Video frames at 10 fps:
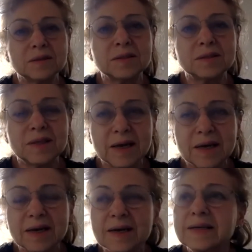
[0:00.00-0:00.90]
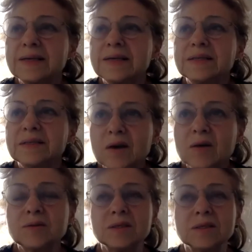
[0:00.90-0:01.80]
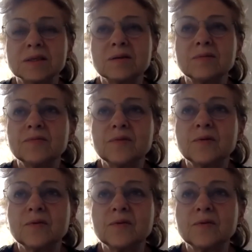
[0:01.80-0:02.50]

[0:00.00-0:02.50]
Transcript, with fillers: to take notice of of